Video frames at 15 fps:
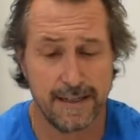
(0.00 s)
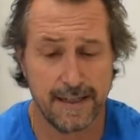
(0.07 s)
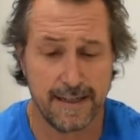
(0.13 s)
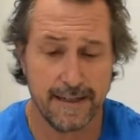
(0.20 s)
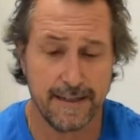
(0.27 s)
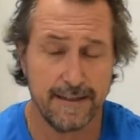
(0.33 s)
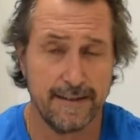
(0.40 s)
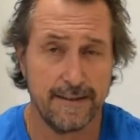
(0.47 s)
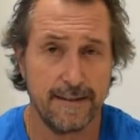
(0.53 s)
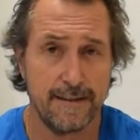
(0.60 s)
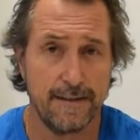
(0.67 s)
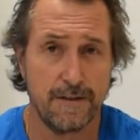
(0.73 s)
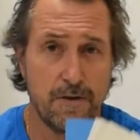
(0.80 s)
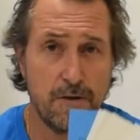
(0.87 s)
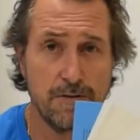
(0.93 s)

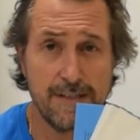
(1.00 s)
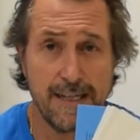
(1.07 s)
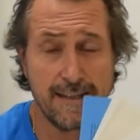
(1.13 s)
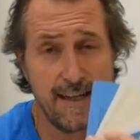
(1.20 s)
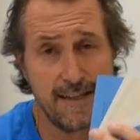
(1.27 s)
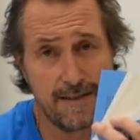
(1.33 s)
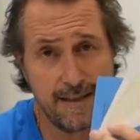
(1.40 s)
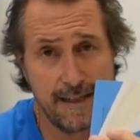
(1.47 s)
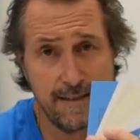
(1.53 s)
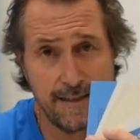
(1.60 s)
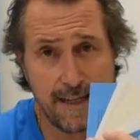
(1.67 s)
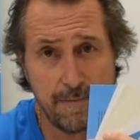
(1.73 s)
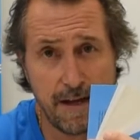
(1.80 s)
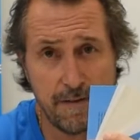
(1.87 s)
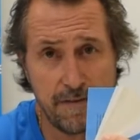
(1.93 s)
contact us. These
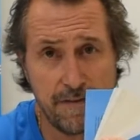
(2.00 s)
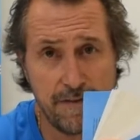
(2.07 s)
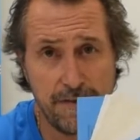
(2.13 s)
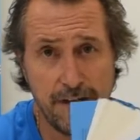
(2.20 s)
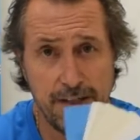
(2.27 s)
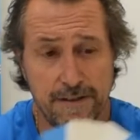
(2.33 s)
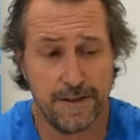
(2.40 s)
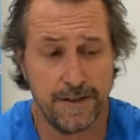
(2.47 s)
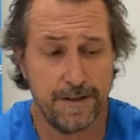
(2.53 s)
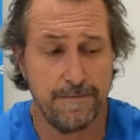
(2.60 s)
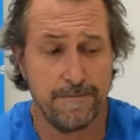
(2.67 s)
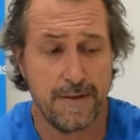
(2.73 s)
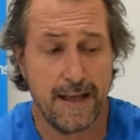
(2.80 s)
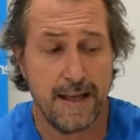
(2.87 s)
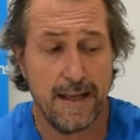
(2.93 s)
come out for free to you.